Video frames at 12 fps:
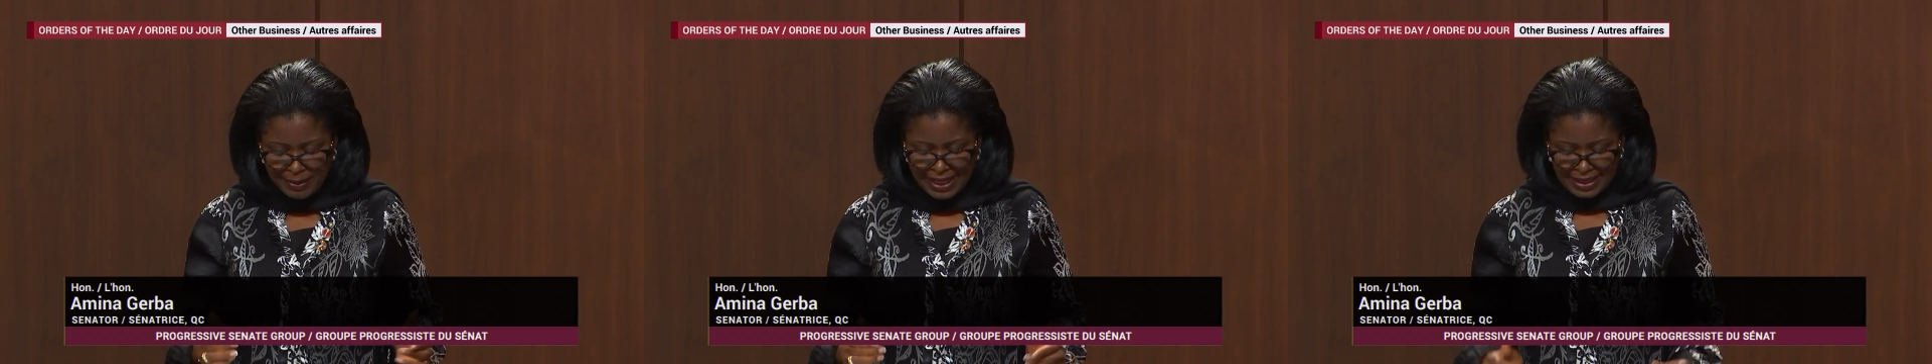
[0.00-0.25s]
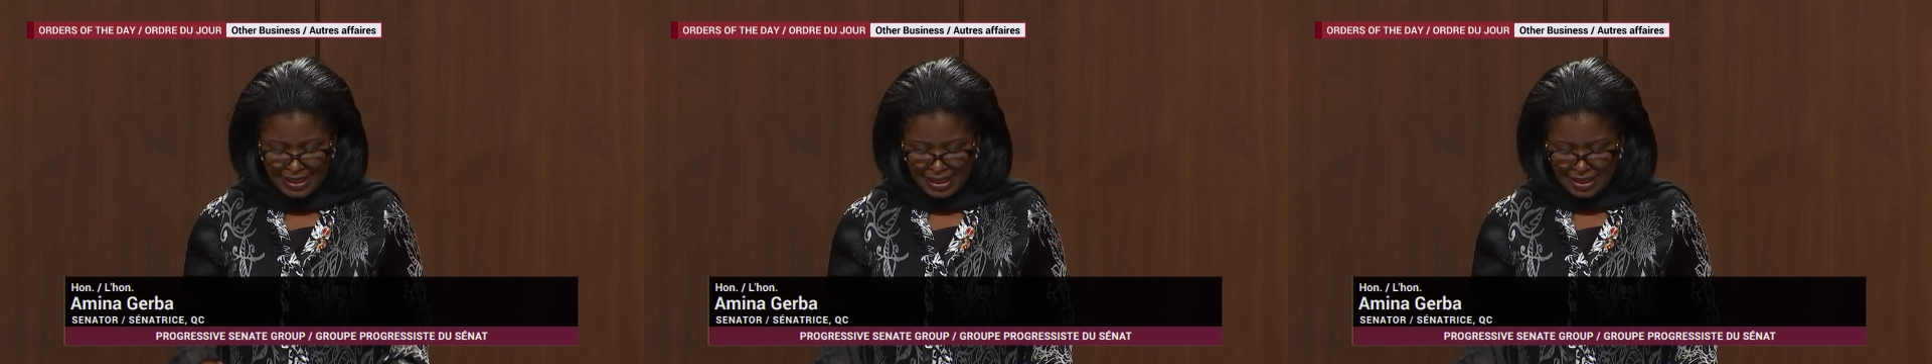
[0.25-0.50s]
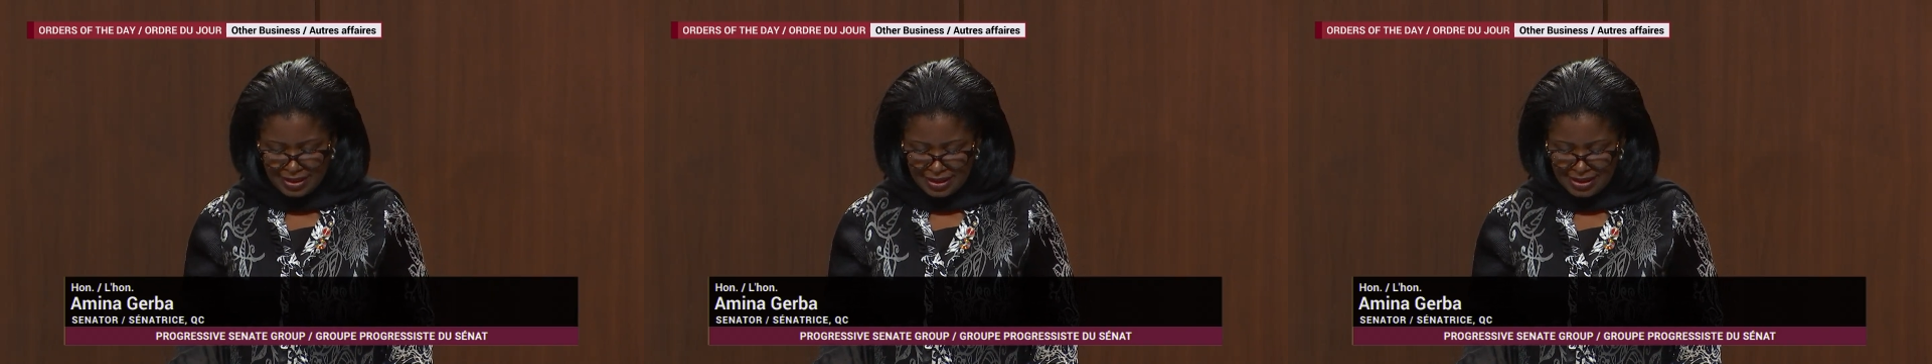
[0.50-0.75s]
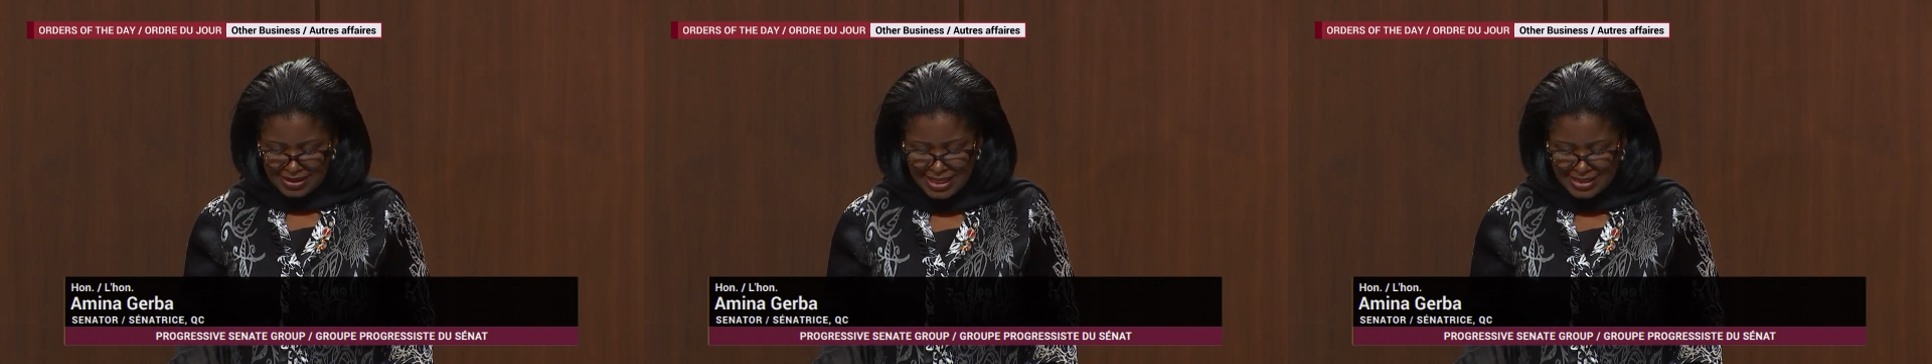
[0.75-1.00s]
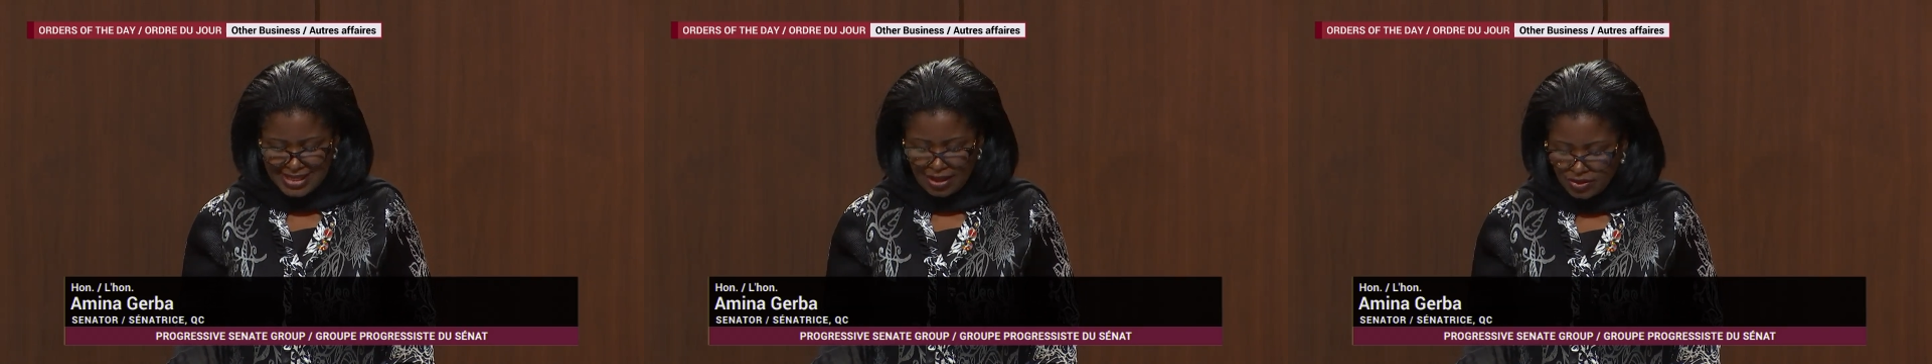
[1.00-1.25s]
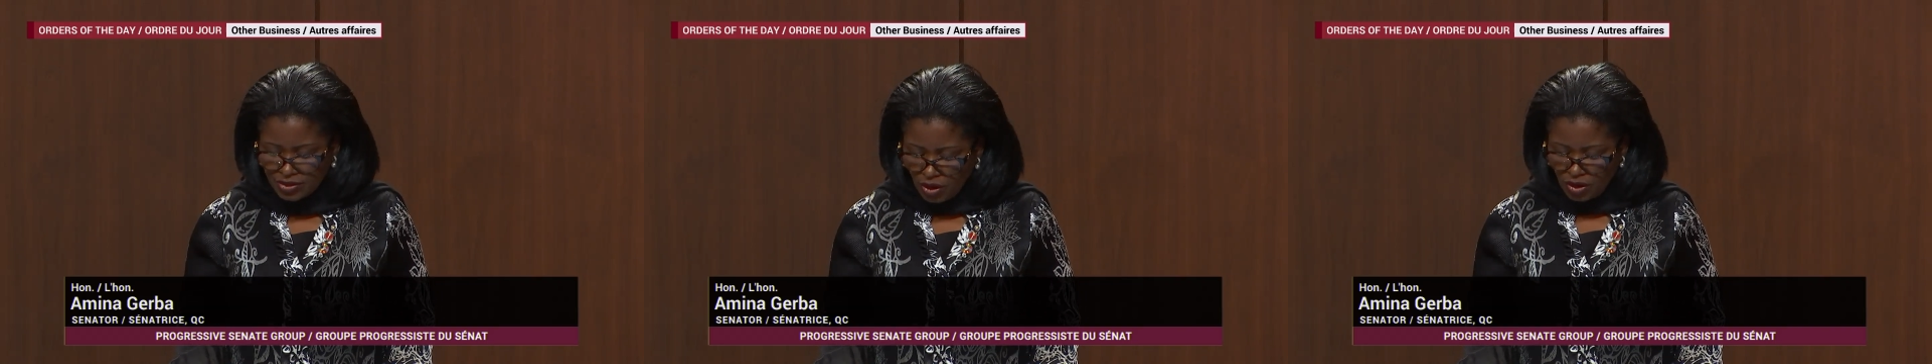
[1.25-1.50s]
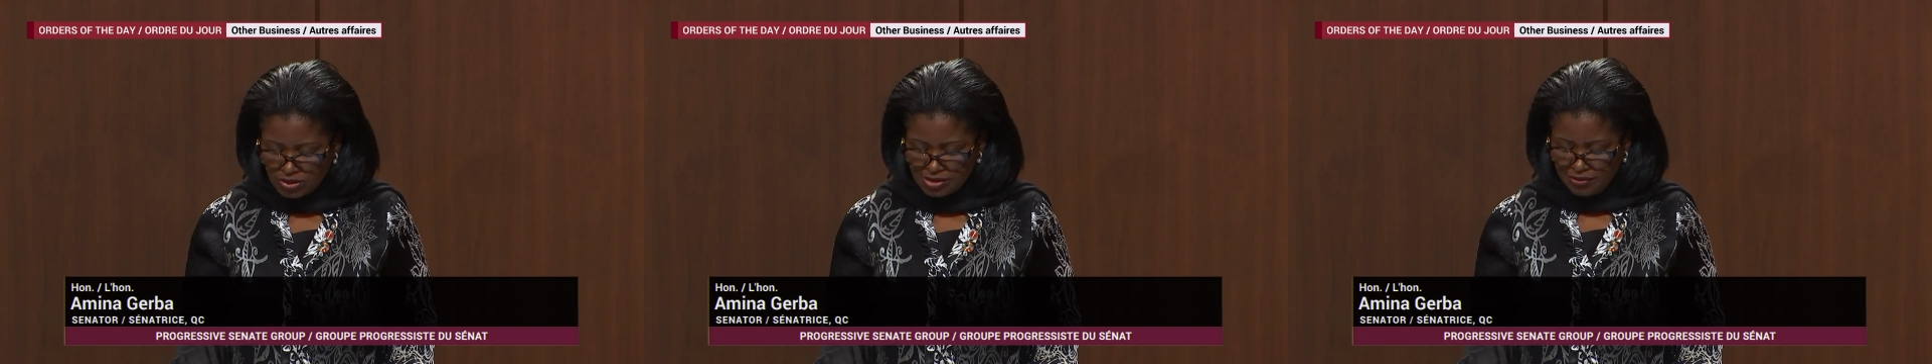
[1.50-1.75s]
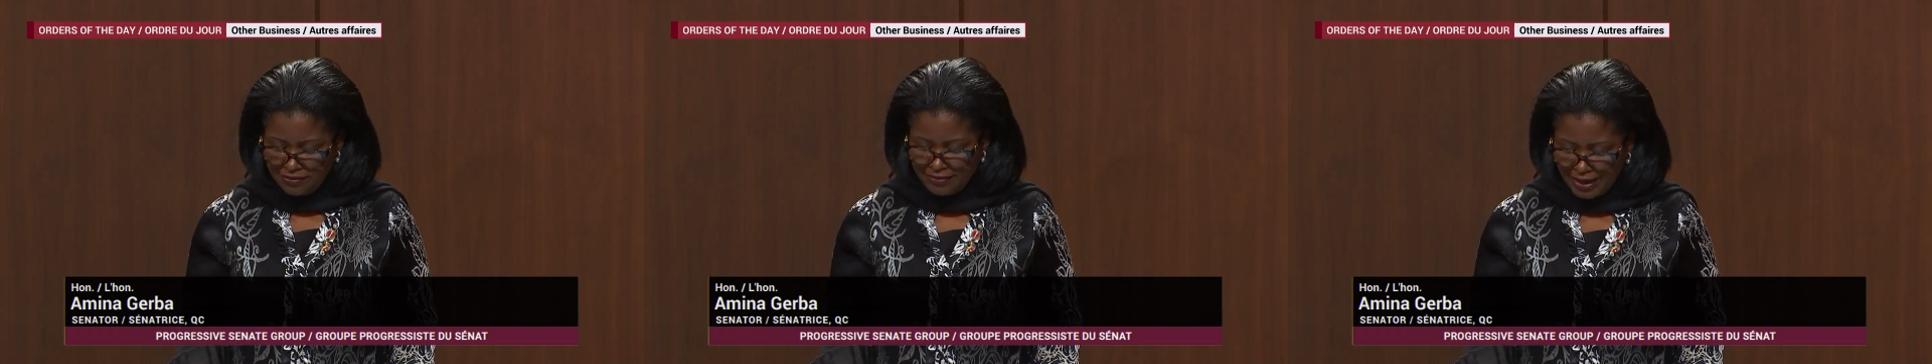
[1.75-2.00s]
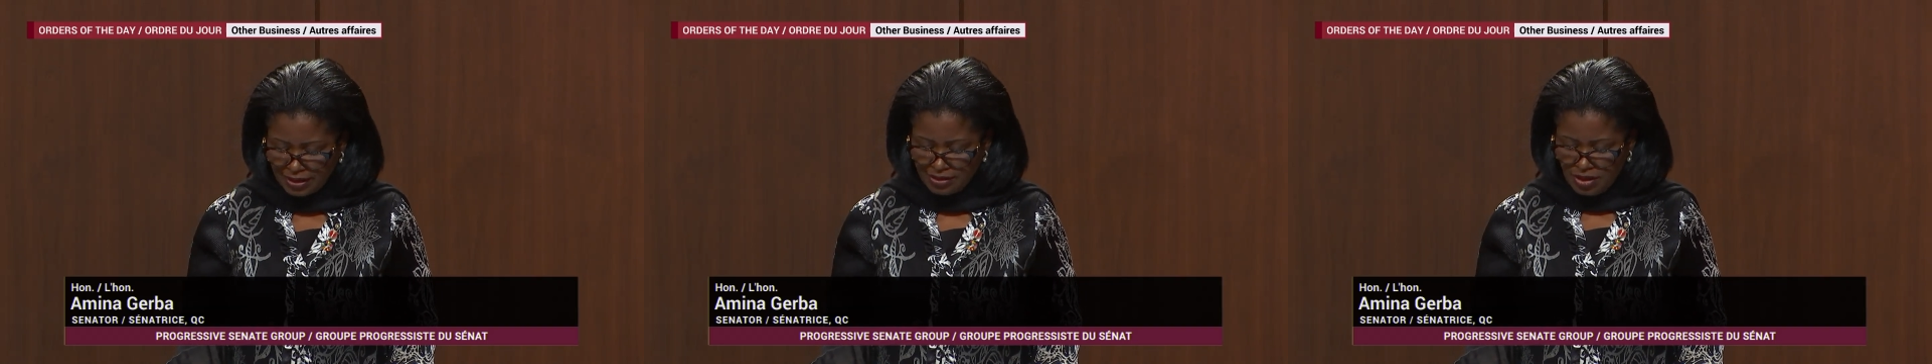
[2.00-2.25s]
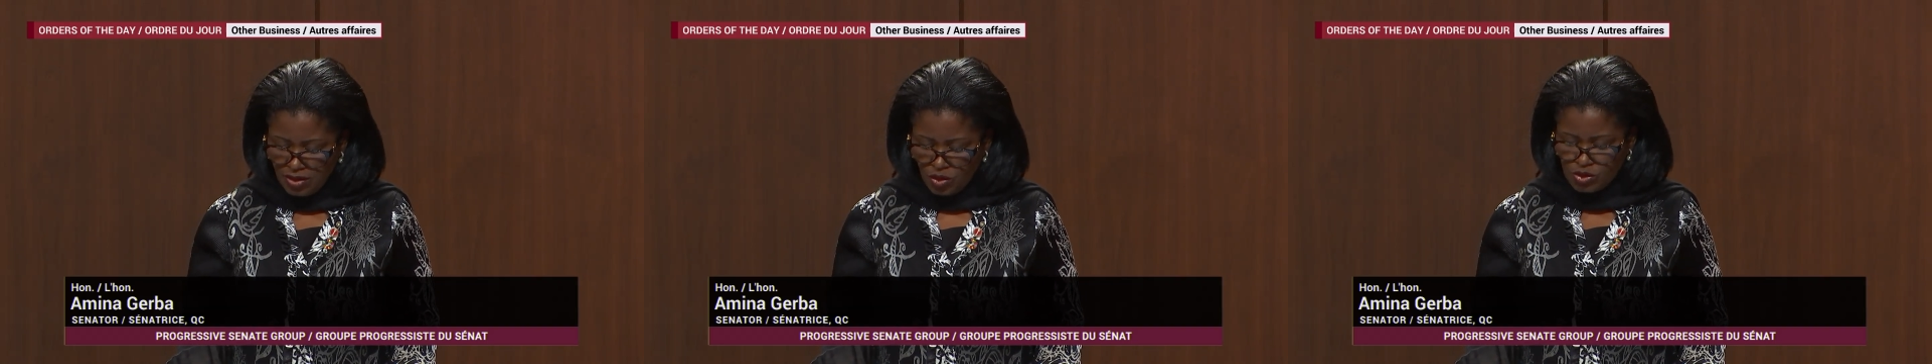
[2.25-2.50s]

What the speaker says: breaches in the supply management system.